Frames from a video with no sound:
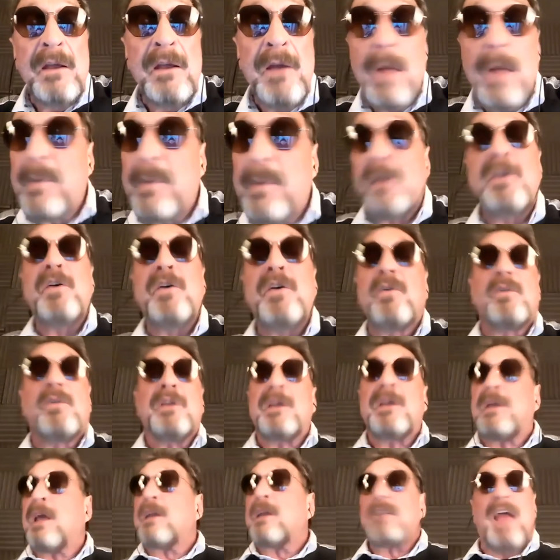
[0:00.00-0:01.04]
I mean, you're going to
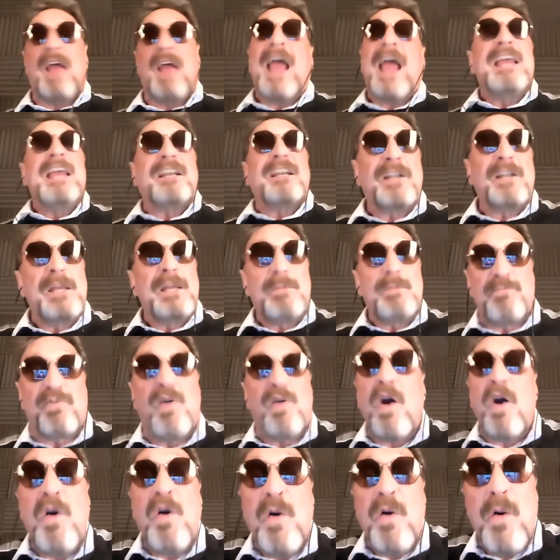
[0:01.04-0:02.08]
get anally
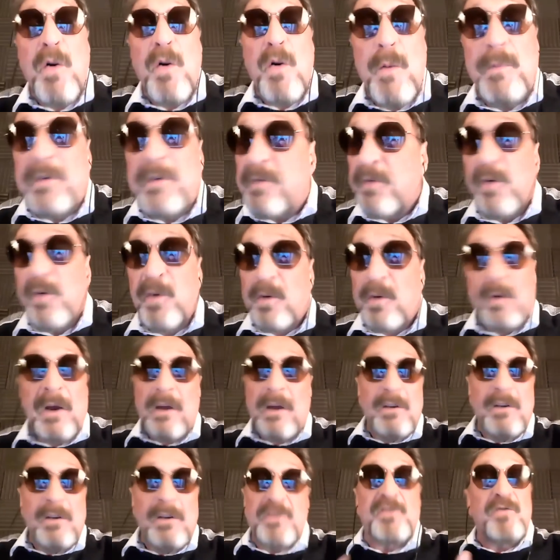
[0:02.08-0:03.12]
probed for
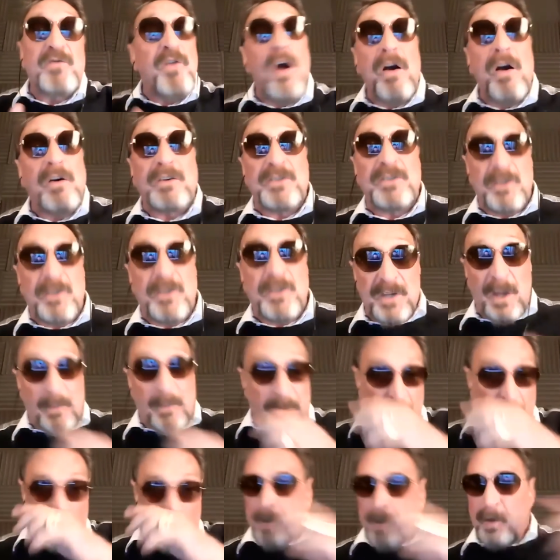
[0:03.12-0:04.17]
drugs or
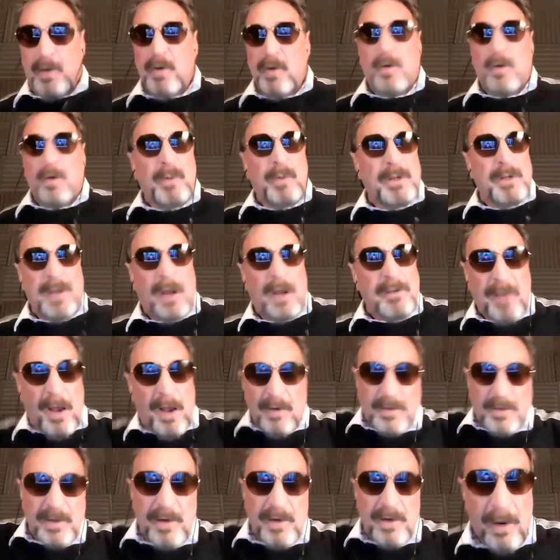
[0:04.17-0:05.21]
something. What are you doing with
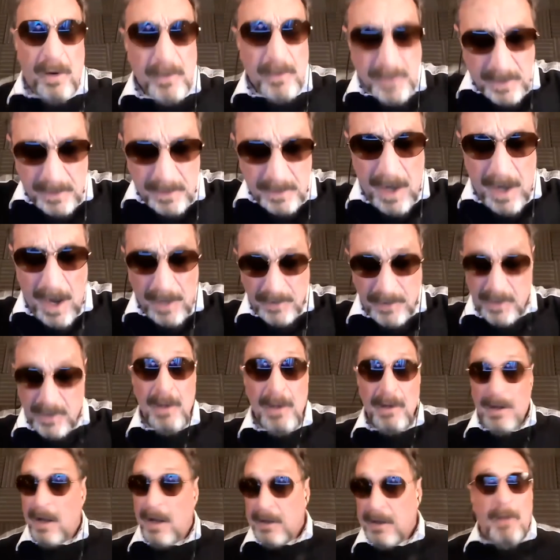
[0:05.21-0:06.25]
$10,000 in cash?
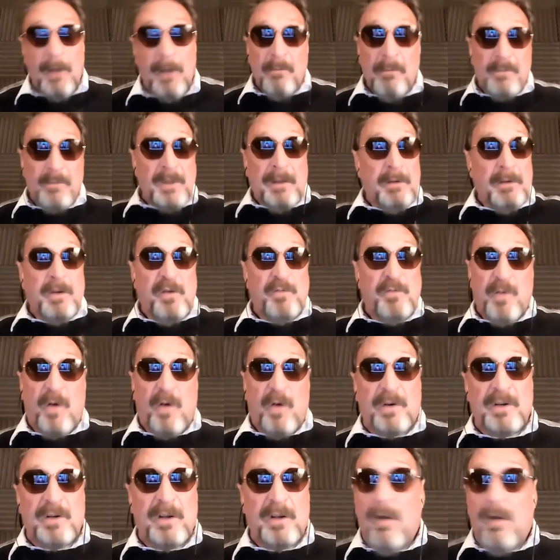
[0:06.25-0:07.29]
Like, you've
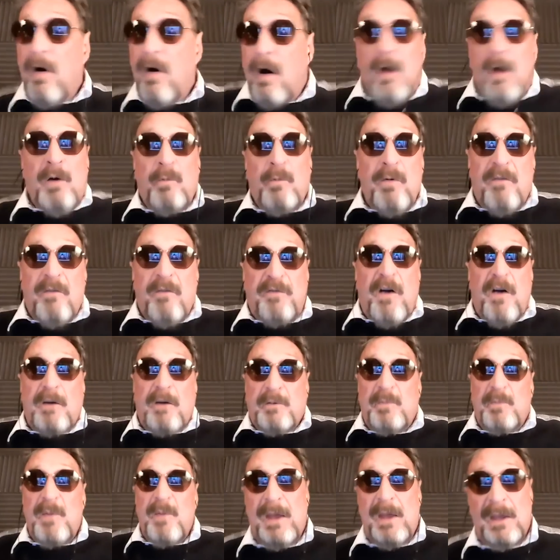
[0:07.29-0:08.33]
broken the law. Well,
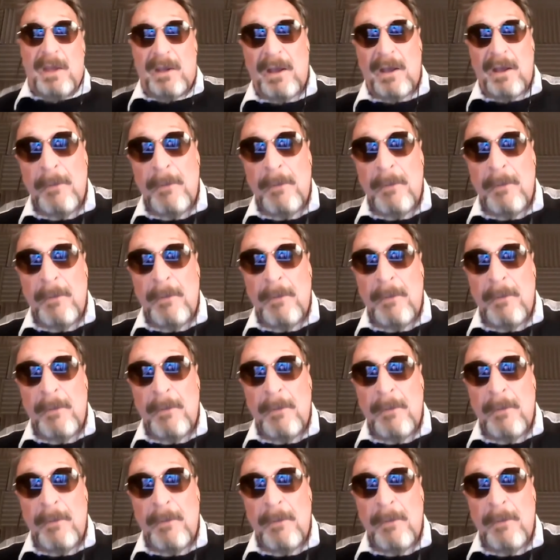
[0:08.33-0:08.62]
fuck me.